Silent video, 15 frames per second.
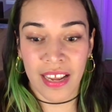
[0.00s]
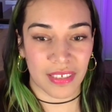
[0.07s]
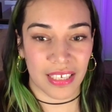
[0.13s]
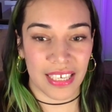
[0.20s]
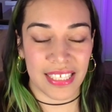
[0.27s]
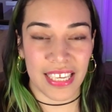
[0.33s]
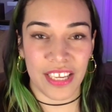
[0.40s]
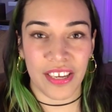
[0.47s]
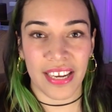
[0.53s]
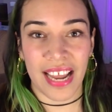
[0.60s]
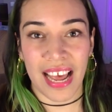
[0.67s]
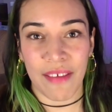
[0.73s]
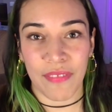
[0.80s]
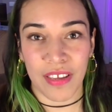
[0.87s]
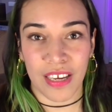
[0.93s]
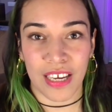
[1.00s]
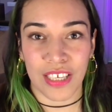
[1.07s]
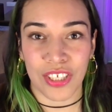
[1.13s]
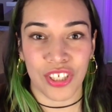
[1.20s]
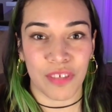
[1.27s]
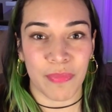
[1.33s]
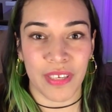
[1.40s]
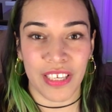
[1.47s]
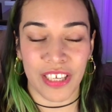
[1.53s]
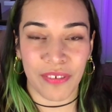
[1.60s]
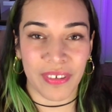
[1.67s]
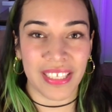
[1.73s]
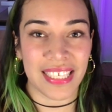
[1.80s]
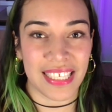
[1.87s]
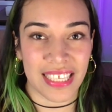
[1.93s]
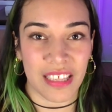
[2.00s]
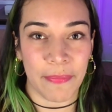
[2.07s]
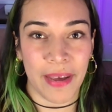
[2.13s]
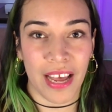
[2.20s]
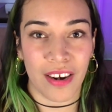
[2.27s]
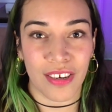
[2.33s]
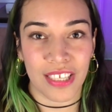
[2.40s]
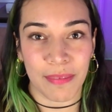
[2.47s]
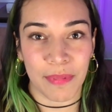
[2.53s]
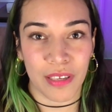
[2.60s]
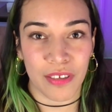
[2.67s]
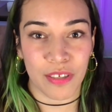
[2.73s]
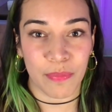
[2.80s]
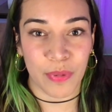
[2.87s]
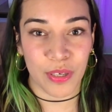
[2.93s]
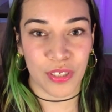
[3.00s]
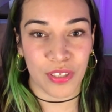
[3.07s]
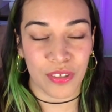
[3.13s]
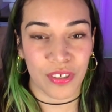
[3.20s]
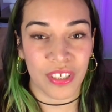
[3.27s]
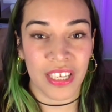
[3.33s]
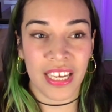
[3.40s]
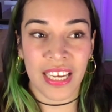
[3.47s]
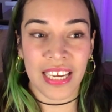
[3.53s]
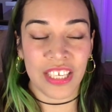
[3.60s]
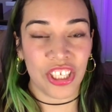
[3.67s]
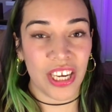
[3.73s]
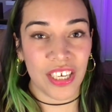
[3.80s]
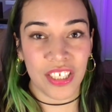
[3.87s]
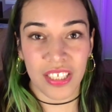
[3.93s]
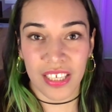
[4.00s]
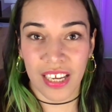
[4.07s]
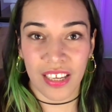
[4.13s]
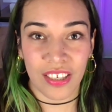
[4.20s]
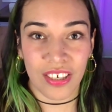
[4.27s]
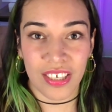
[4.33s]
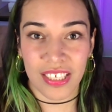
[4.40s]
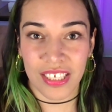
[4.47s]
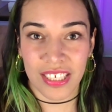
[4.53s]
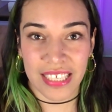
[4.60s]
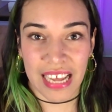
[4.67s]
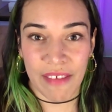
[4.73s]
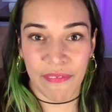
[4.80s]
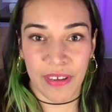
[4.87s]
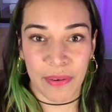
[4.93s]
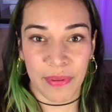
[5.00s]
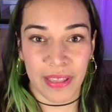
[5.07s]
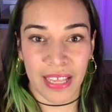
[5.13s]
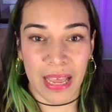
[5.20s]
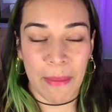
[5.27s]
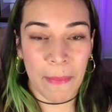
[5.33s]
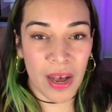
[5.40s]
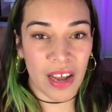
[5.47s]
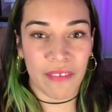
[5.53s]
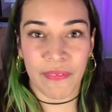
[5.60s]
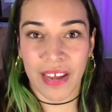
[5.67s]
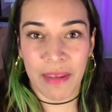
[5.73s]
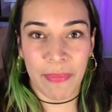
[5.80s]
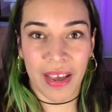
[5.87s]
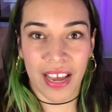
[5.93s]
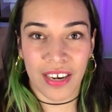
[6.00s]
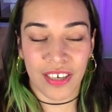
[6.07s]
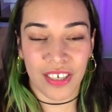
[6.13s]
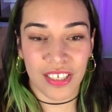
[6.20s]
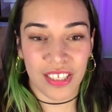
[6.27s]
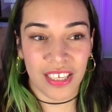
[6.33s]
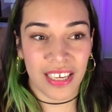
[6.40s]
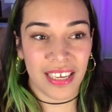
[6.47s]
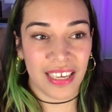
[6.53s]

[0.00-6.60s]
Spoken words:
Because then you can have the costume and you can really see the patterns up close and personal, change the colors and just have fun with it, modify patterns.